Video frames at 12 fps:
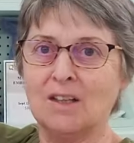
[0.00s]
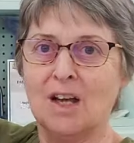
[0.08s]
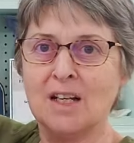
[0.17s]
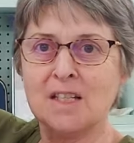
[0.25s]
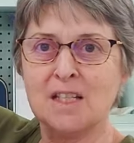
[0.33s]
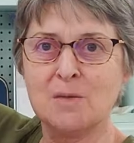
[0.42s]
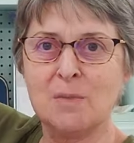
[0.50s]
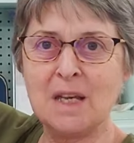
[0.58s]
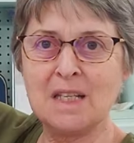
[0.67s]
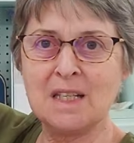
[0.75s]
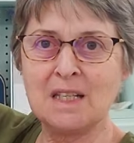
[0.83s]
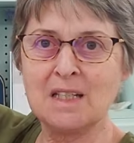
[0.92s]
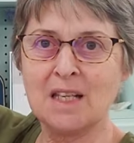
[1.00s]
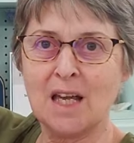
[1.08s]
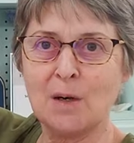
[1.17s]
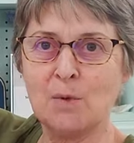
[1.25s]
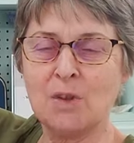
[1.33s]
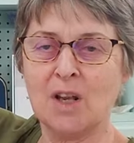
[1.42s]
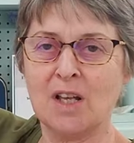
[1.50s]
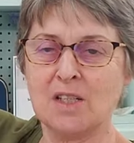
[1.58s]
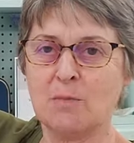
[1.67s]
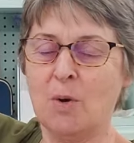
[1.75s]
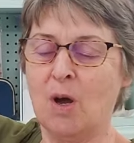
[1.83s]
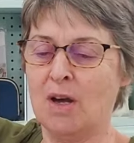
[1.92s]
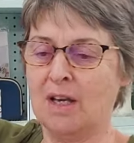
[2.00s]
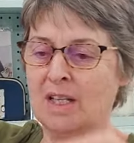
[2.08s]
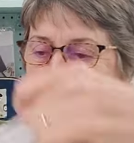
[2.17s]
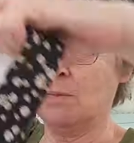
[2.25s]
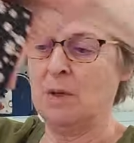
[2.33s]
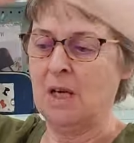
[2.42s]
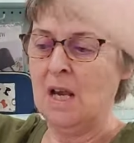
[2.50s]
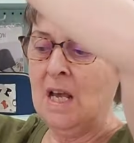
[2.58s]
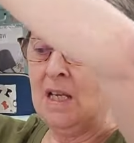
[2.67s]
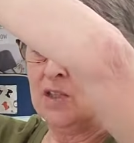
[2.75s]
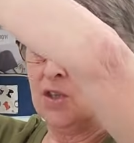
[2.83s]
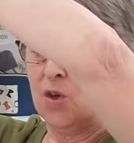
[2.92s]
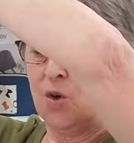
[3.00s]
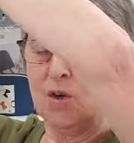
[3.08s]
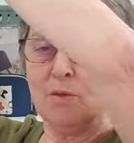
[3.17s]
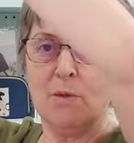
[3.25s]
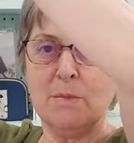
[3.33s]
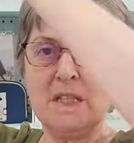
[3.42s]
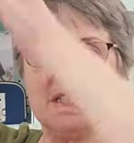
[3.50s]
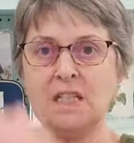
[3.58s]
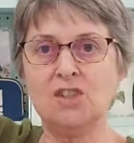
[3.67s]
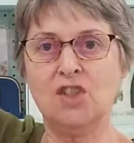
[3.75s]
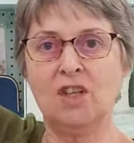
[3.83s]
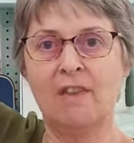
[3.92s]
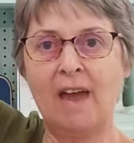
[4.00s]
lots of space inside with lots of pockets. But Sonora will be teaching